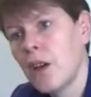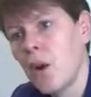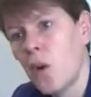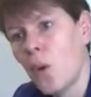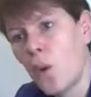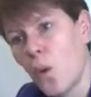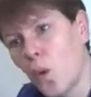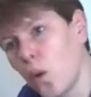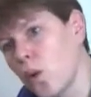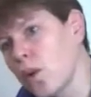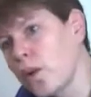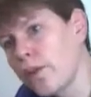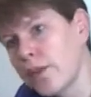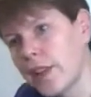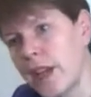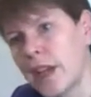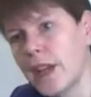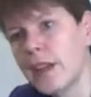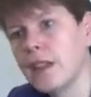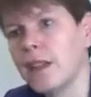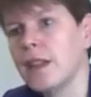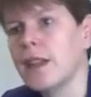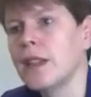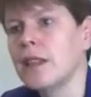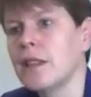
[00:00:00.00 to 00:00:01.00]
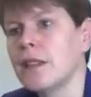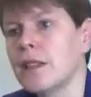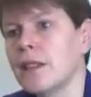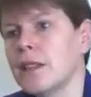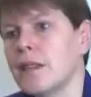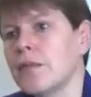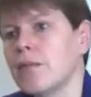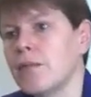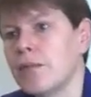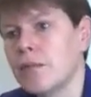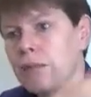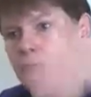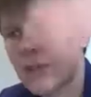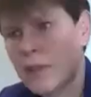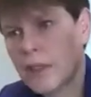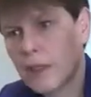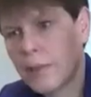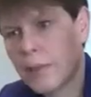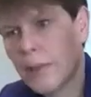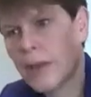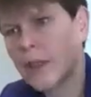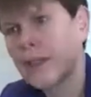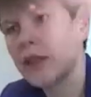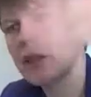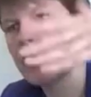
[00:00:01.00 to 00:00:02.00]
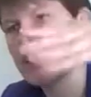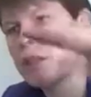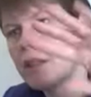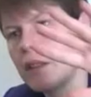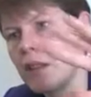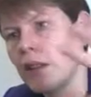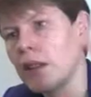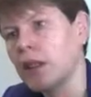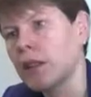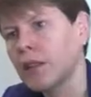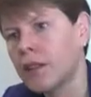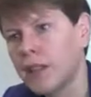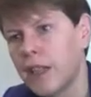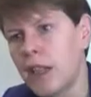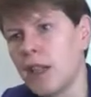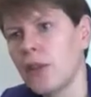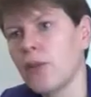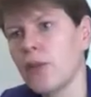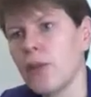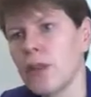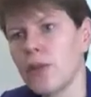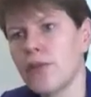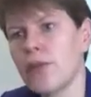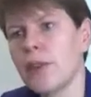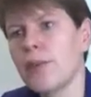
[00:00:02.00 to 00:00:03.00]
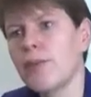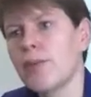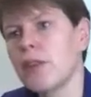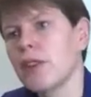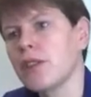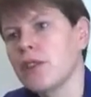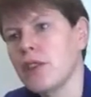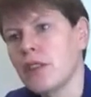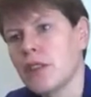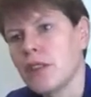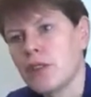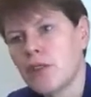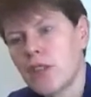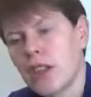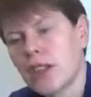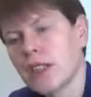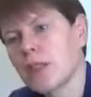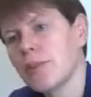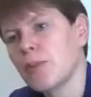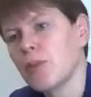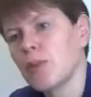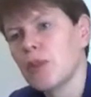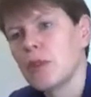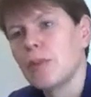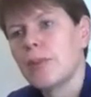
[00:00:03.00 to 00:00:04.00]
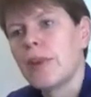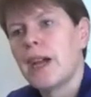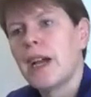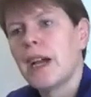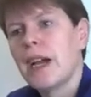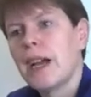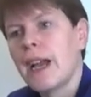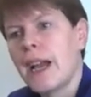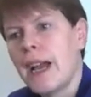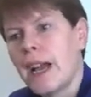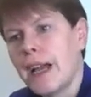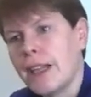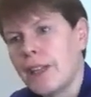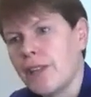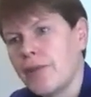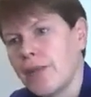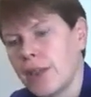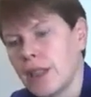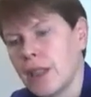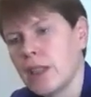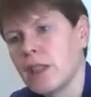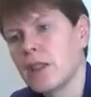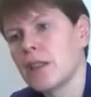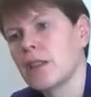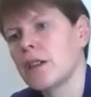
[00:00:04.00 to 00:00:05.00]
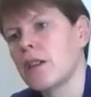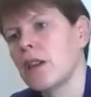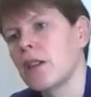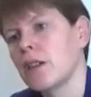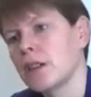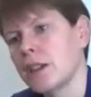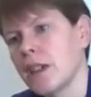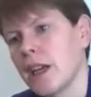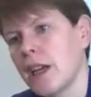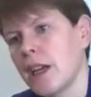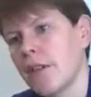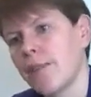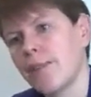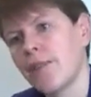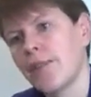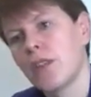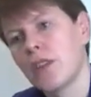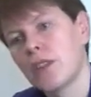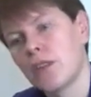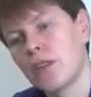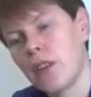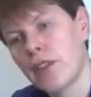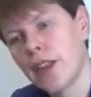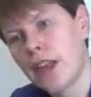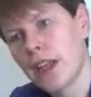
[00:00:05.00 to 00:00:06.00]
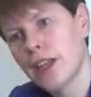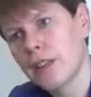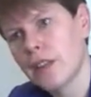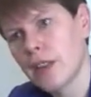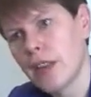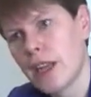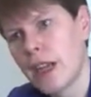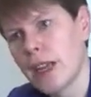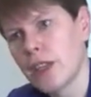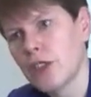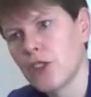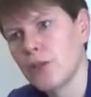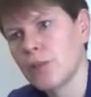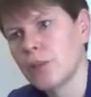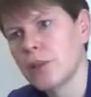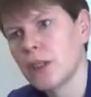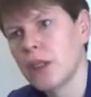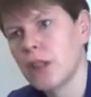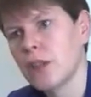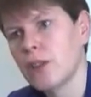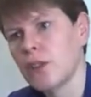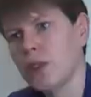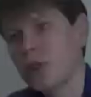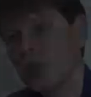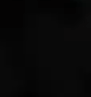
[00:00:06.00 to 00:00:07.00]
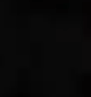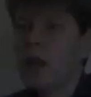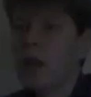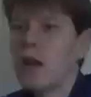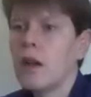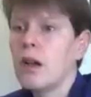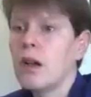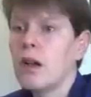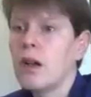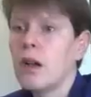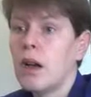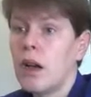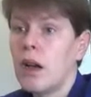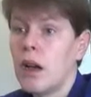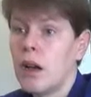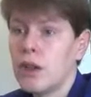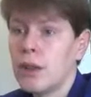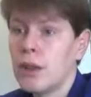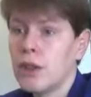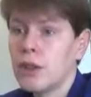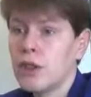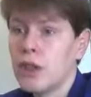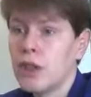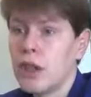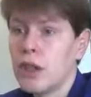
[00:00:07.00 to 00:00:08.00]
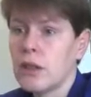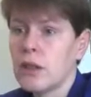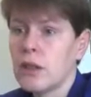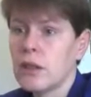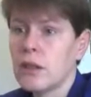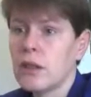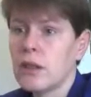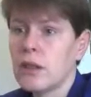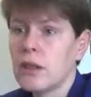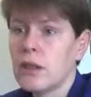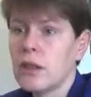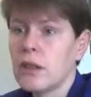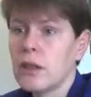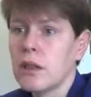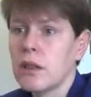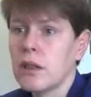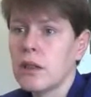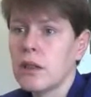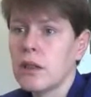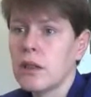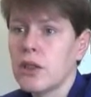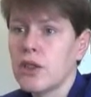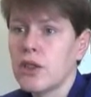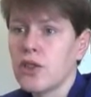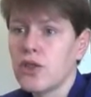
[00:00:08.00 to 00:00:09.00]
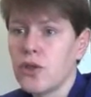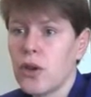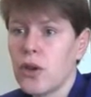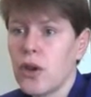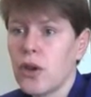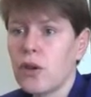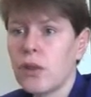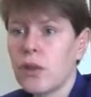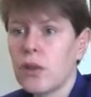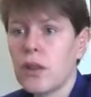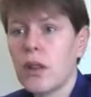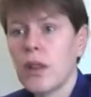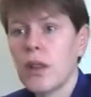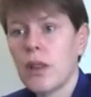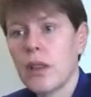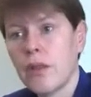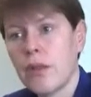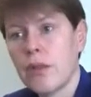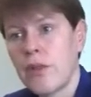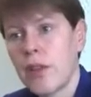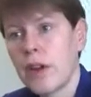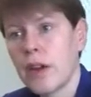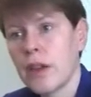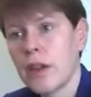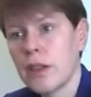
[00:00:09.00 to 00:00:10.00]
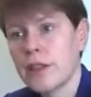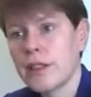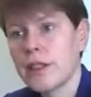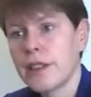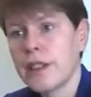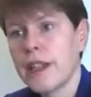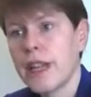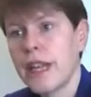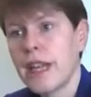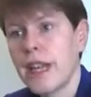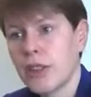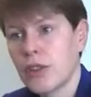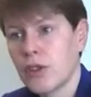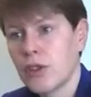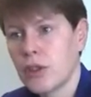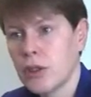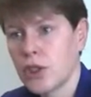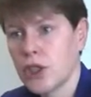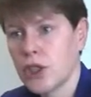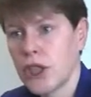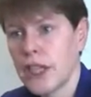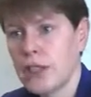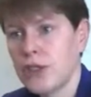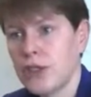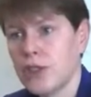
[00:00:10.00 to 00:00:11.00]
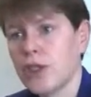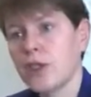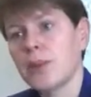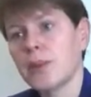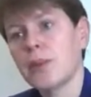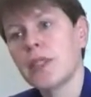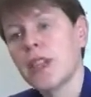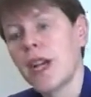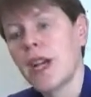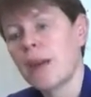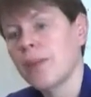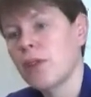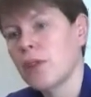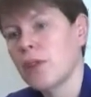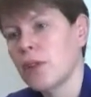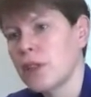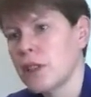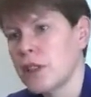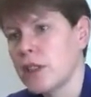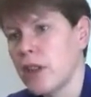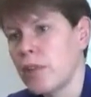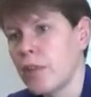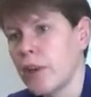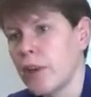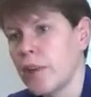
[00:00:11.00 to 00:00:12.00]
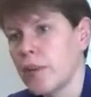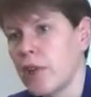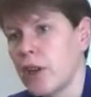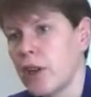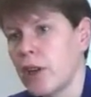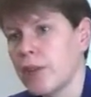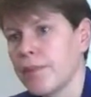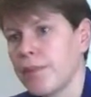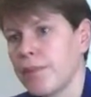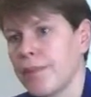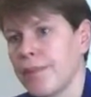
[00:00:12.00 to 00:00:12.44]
All of that is spiked, done, dealt with, reprocessed, transported back, and you're ready to start again. So that's an action potential. Ion channels control the fast electrical changes which happen on the cell membrane.